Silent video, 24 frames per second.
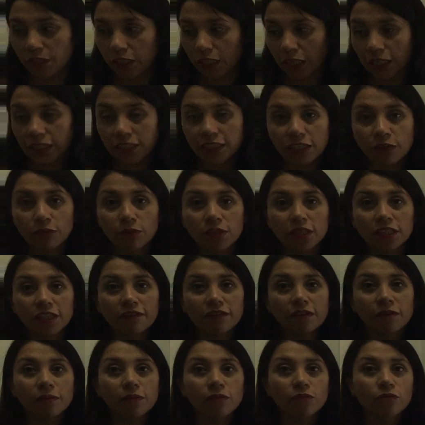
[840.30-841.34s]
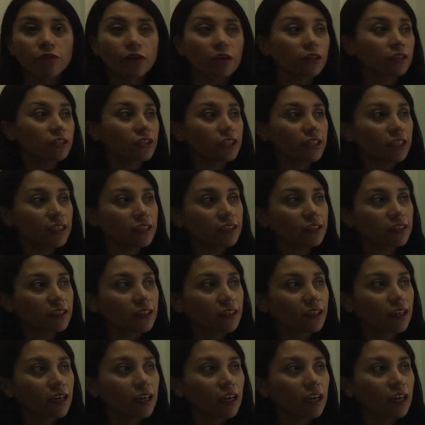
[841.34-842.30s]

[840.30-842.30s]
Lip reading: Yes, I will give them a worksheet